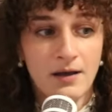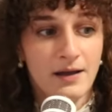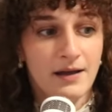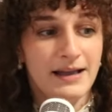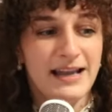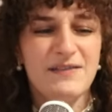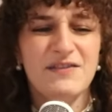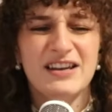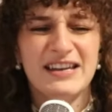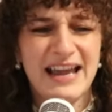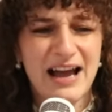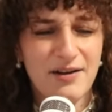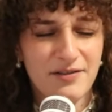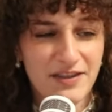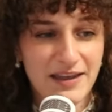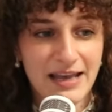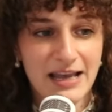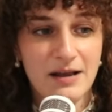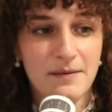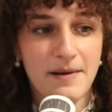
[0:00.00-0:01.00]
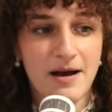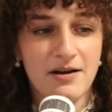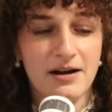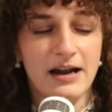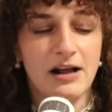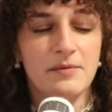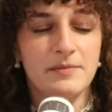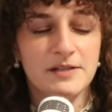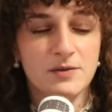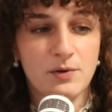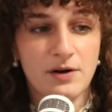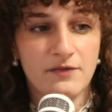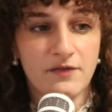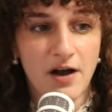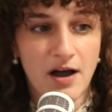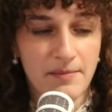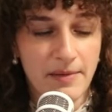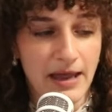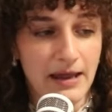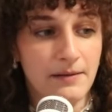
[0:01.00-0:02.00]
even now thinking about it, I almost want to
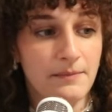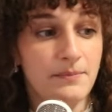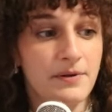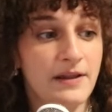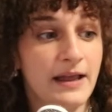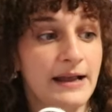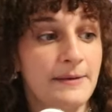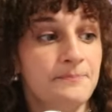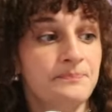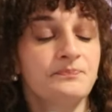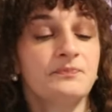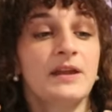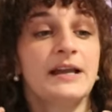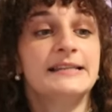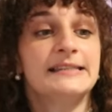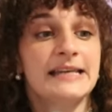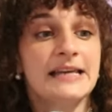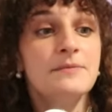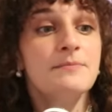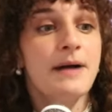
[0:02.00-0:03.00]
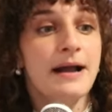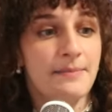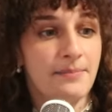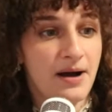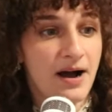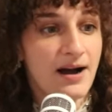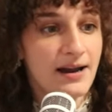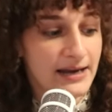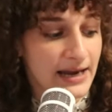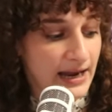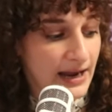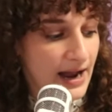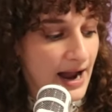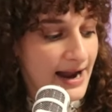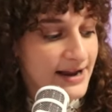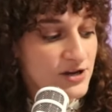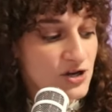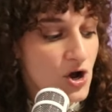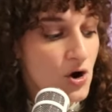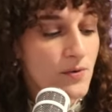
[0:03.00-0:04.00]
vomit. But like it's in my body.
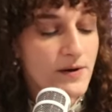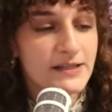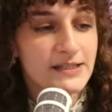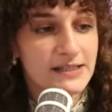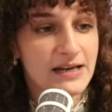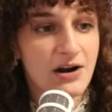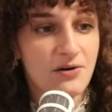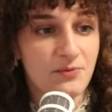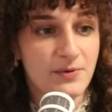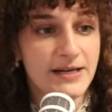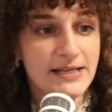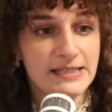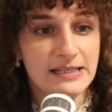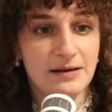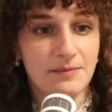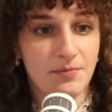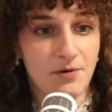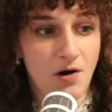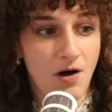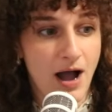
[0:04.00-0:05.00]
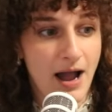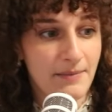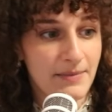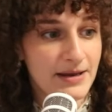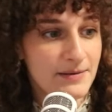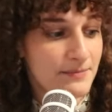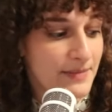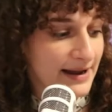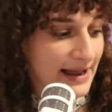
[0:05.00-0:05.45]
I know it's not reasonable. I'm in my